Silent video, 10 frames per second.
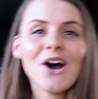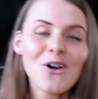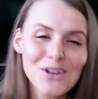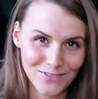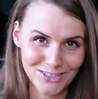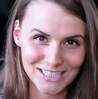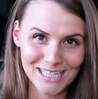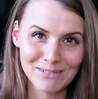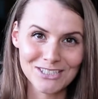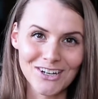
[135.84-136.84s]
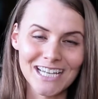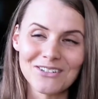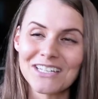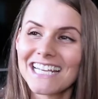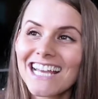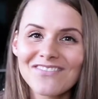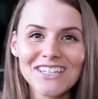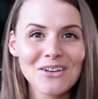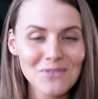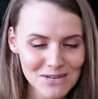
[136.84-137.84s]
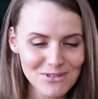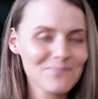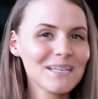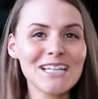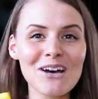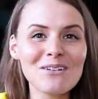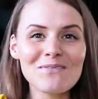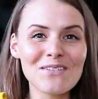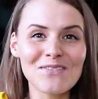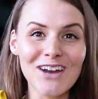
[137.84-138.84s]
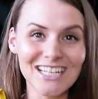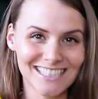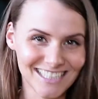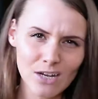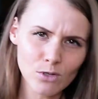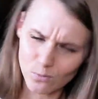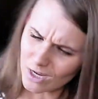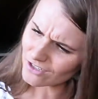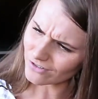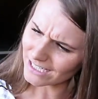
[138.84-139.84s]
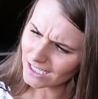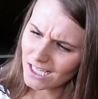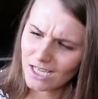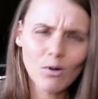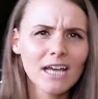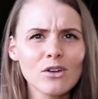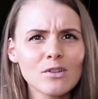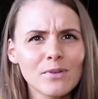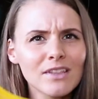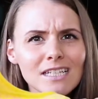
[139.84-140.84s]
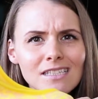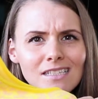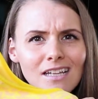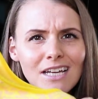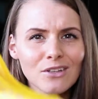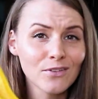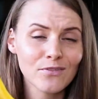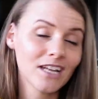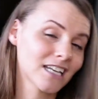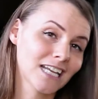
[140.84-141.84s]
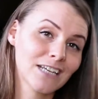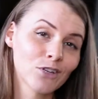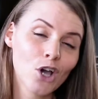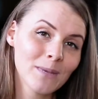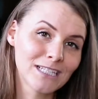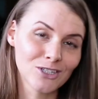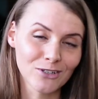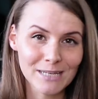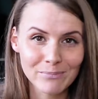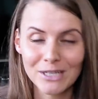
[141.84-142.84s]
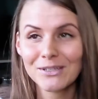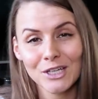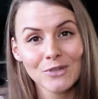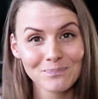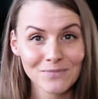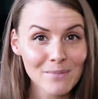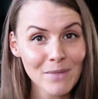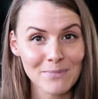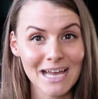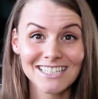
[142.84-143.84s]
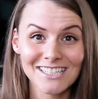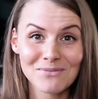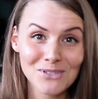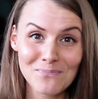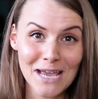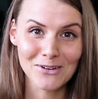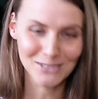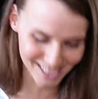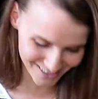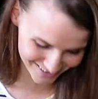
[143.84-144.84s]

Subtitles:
Or if you'd seen me try it on in the other video, it would have been the whole of the front. And I was wondering why they would put this design on the front, and I even commented on it, but you know, my bad, because it was on backwards.